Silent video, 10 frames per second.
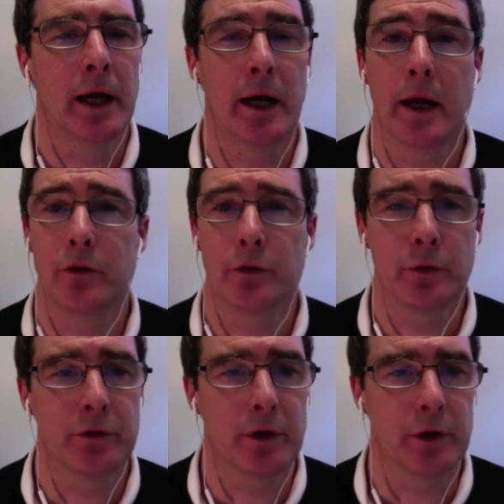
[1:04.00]
as a
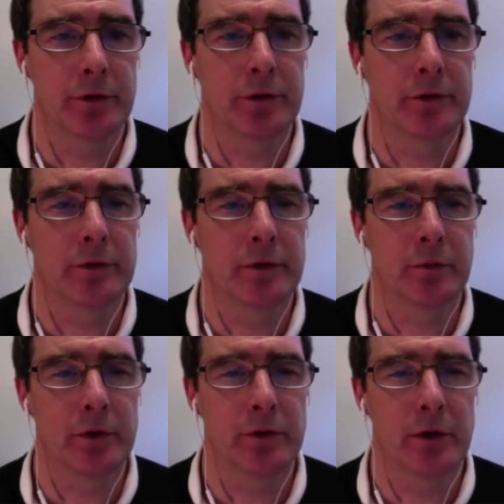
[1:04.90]
result, and
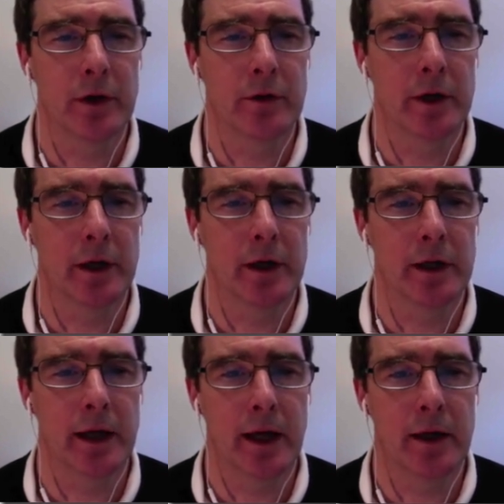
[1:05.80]
we'd say, okay, I got
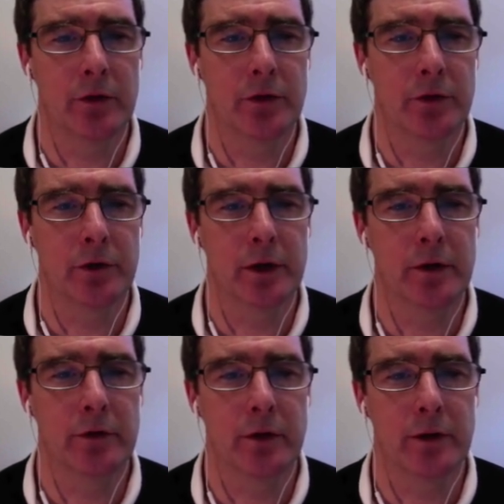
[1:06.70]
to add 3,
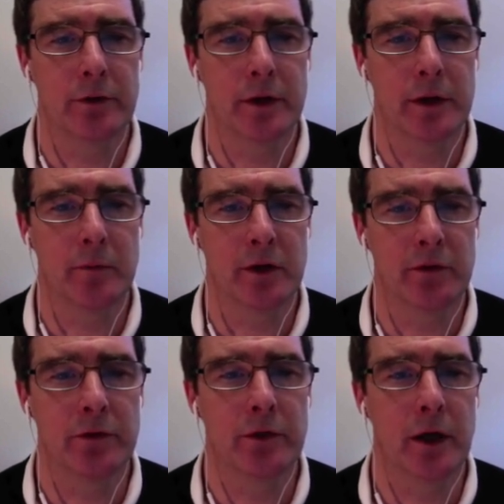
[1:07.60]
so that's going to give me
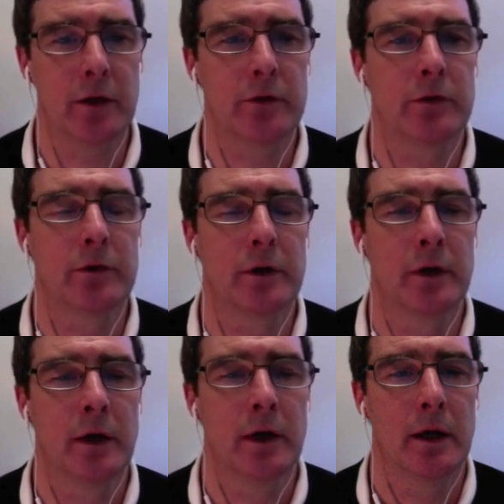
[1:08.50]
6,
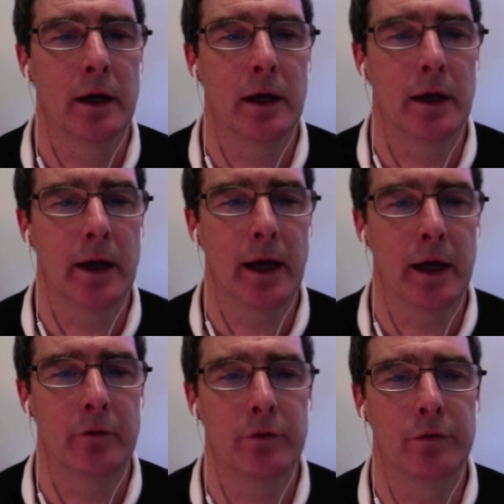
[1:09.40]

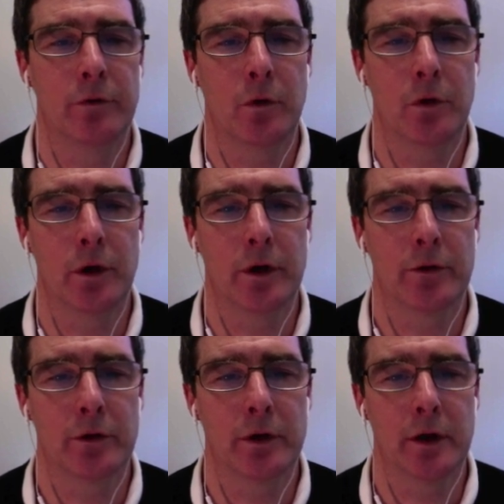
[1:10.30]
add 4,
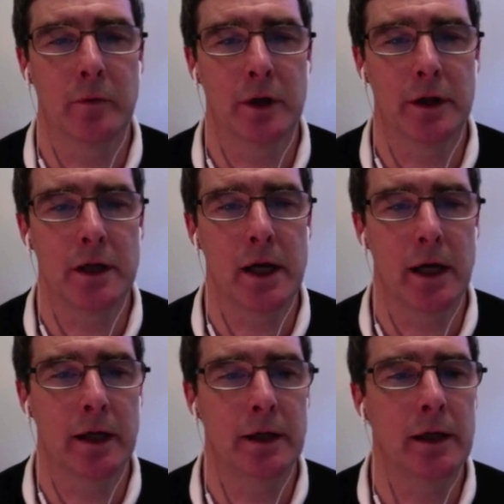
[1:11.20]
it's going to give me
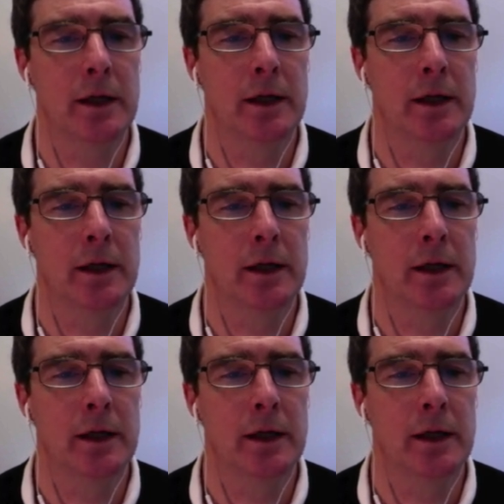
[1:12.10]
10,